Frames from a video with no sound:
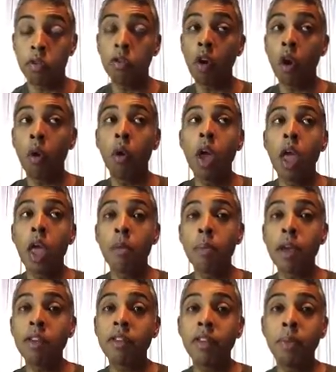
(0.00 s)
So
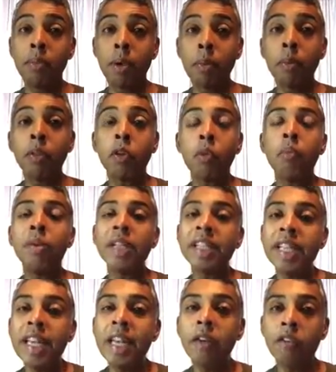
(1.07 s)
basically, people don't
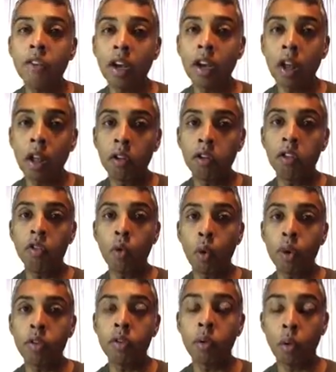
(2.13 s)
believe Shakeology is
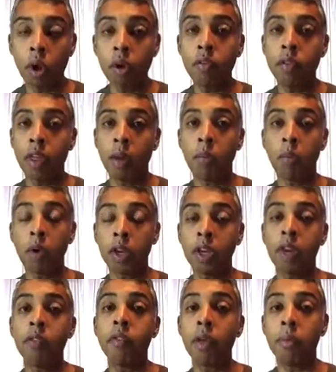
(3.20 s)
going to work for them or
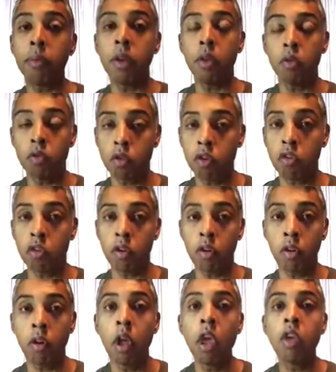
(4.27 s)
give them the
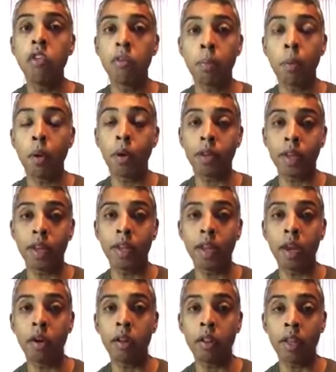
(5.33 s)
nutritional support that
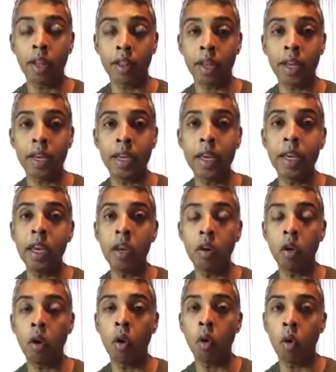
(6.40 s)
they need
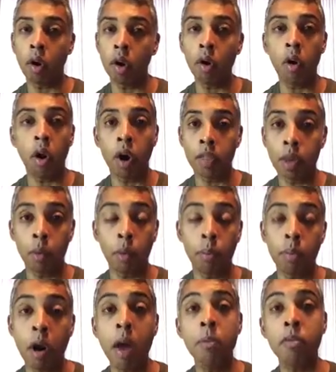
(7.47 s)
or that we're
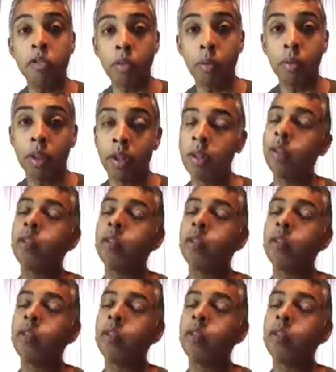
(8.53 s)
promising with it.